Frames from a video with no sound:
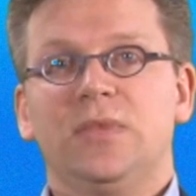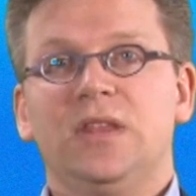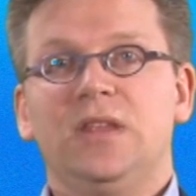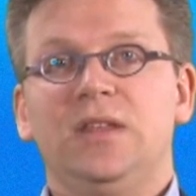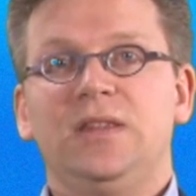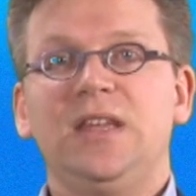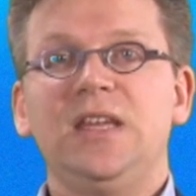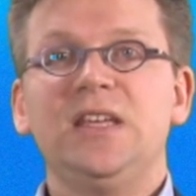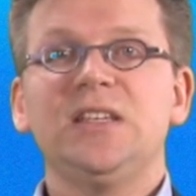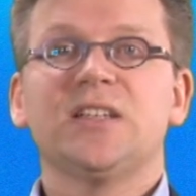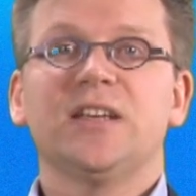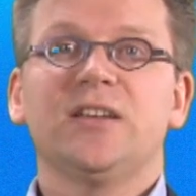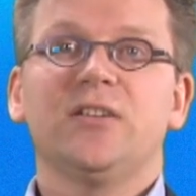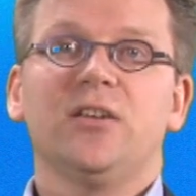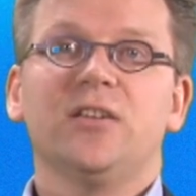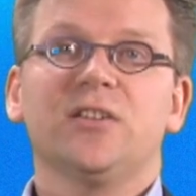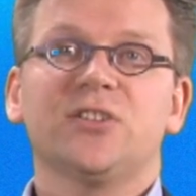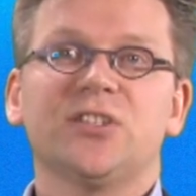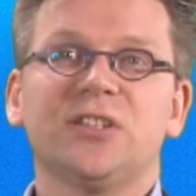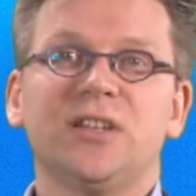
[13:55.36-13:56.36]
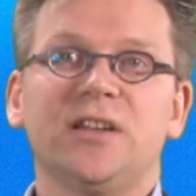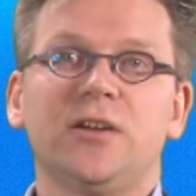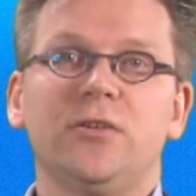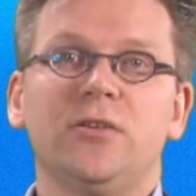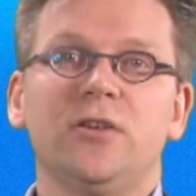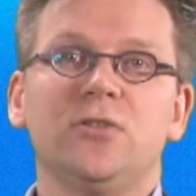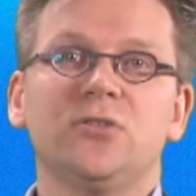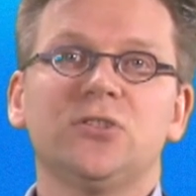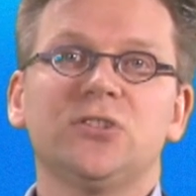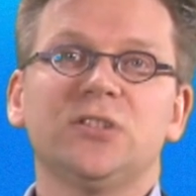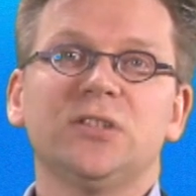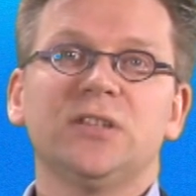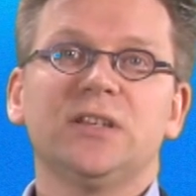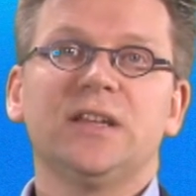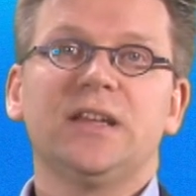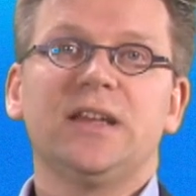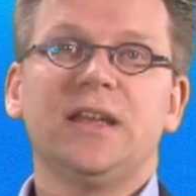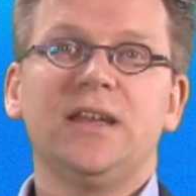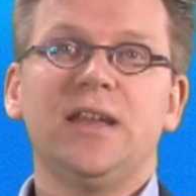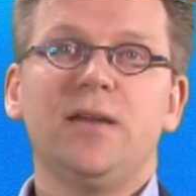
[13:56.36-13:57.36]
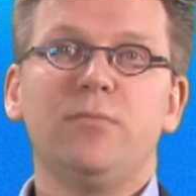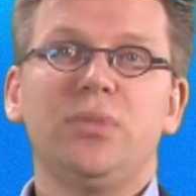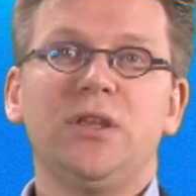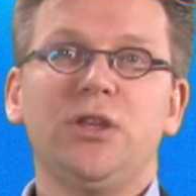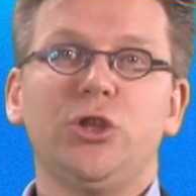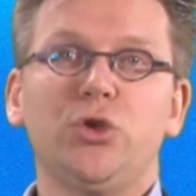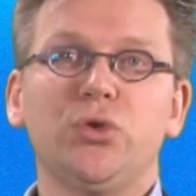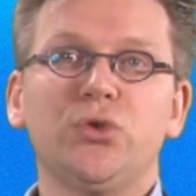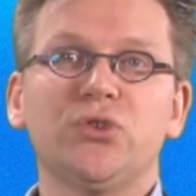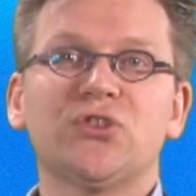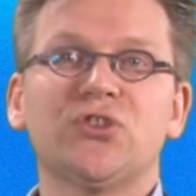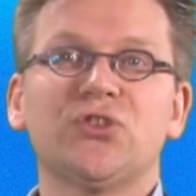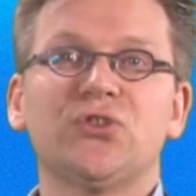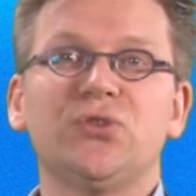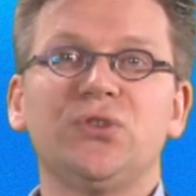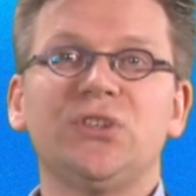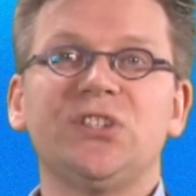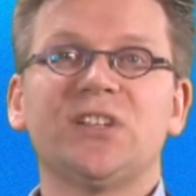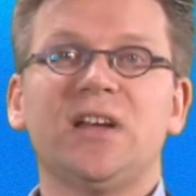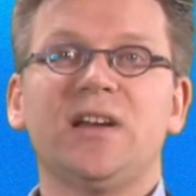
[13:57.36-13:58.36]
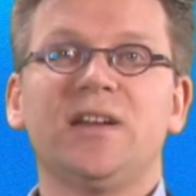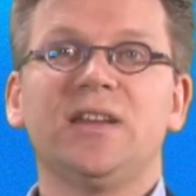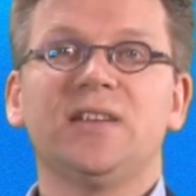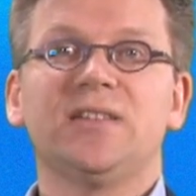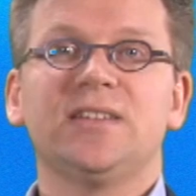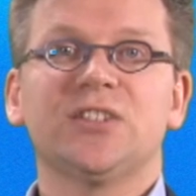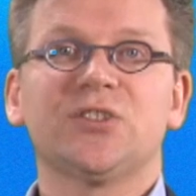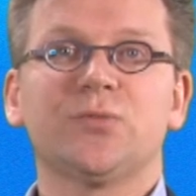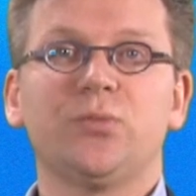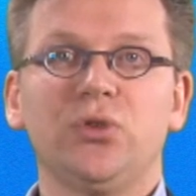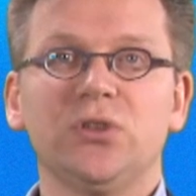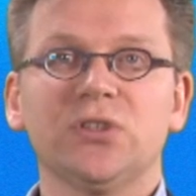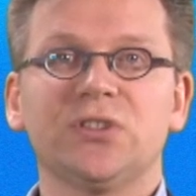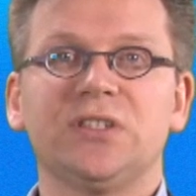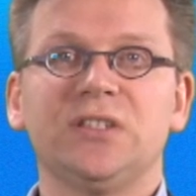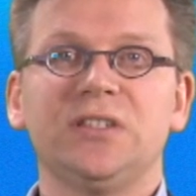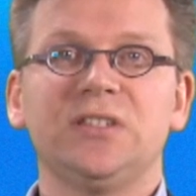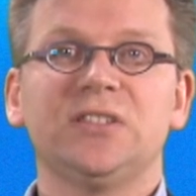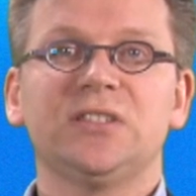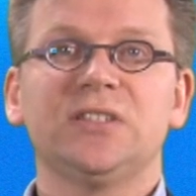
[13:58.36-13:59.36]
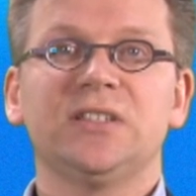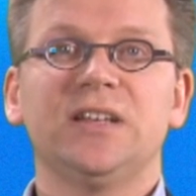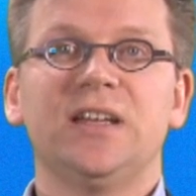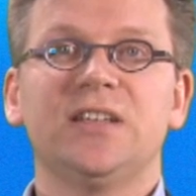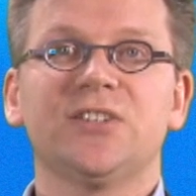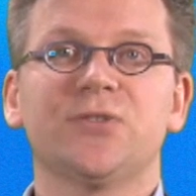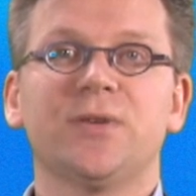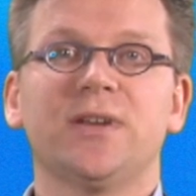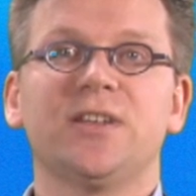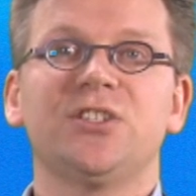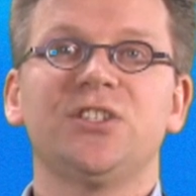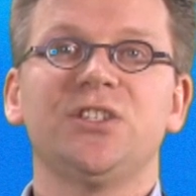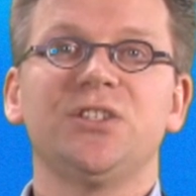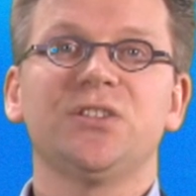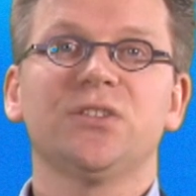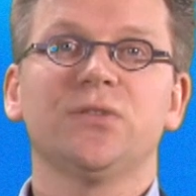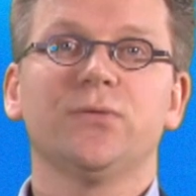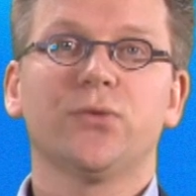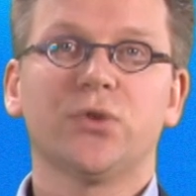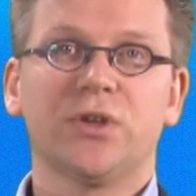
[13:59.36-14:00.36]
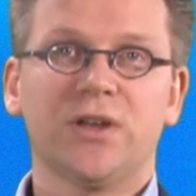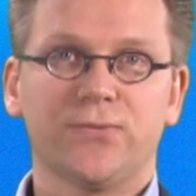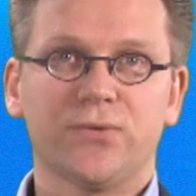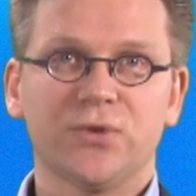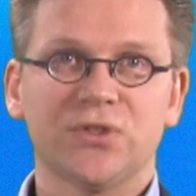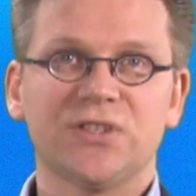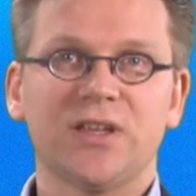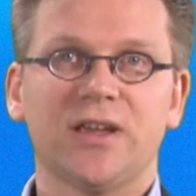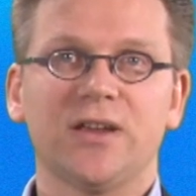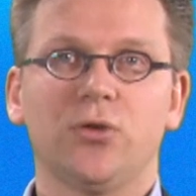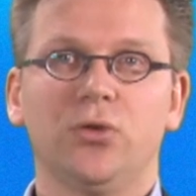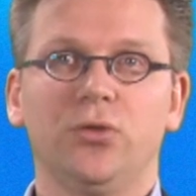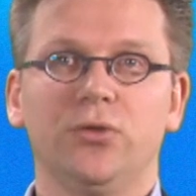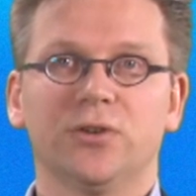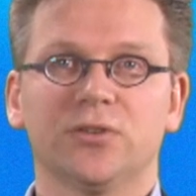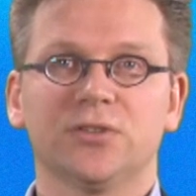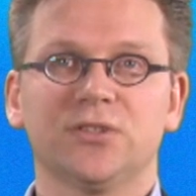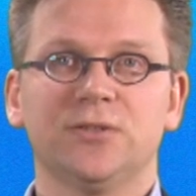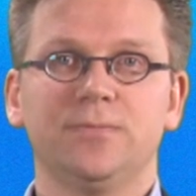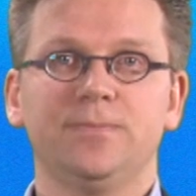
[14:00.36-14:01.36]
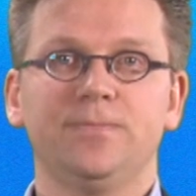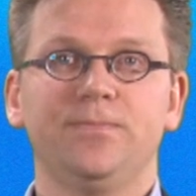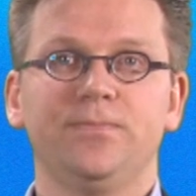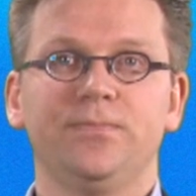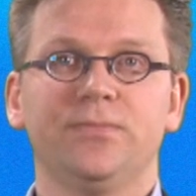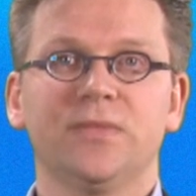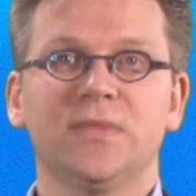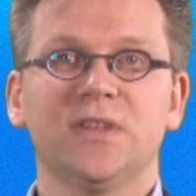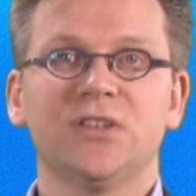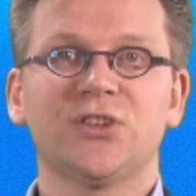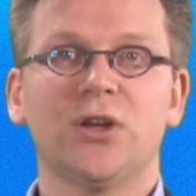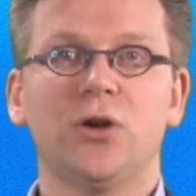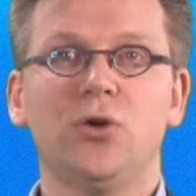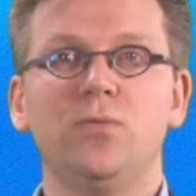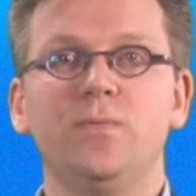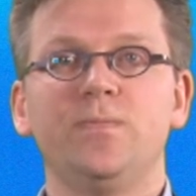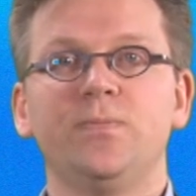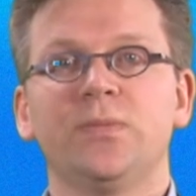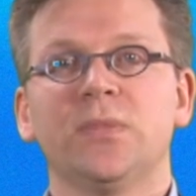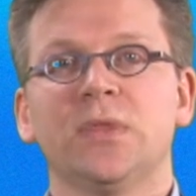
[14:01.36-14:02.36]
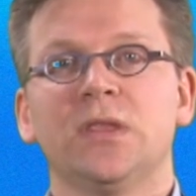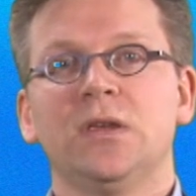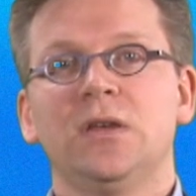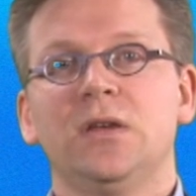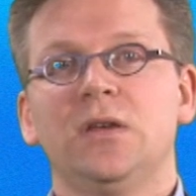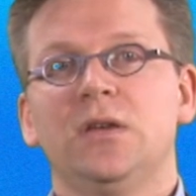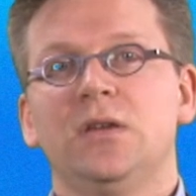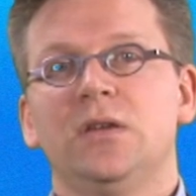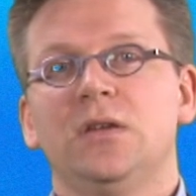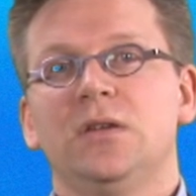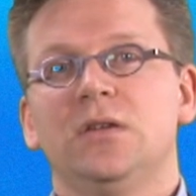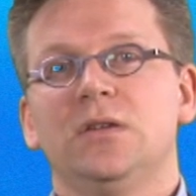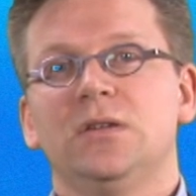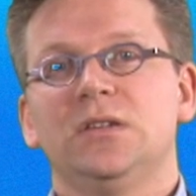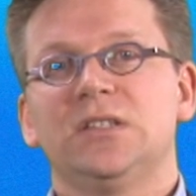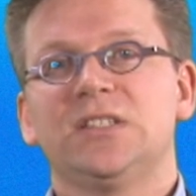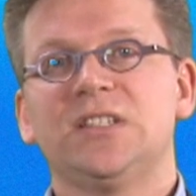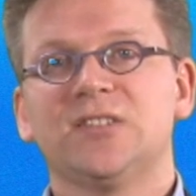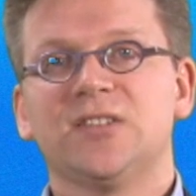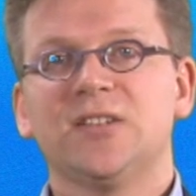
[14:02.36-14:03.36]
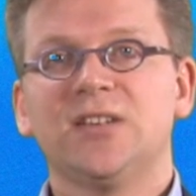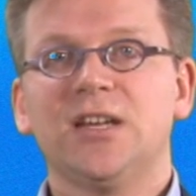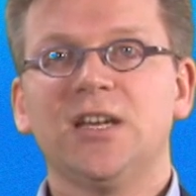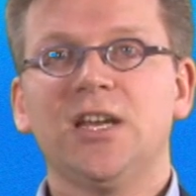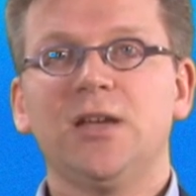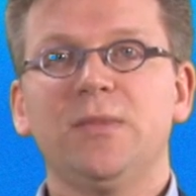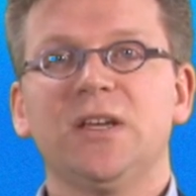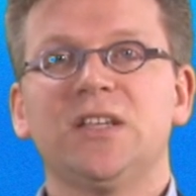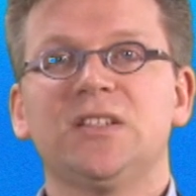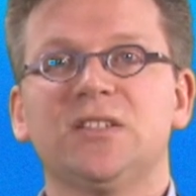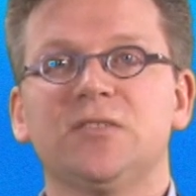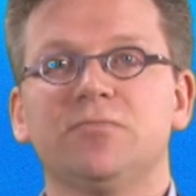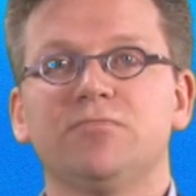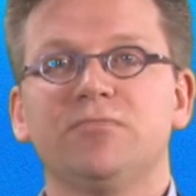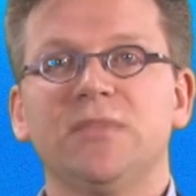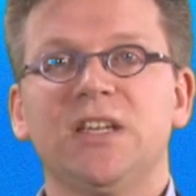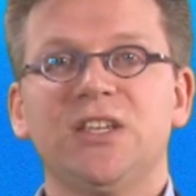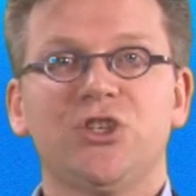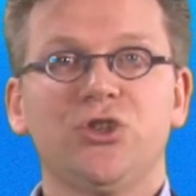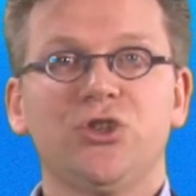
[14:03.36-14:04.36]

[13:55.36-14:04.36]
These and other scenarios can then be used to design and test policies and strategies for different stakeholders. So, system dynamics is